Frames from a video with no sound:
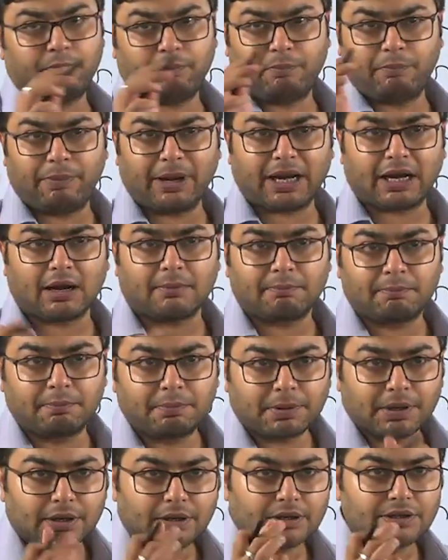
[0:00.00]
pick up
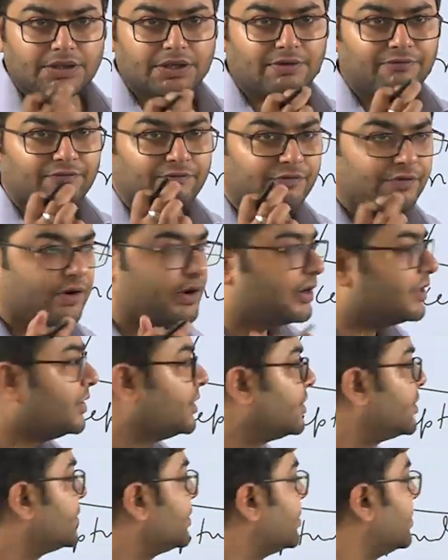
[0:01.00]
some
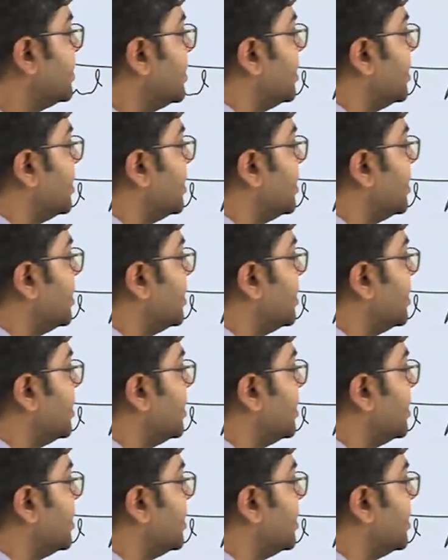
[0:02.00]
words,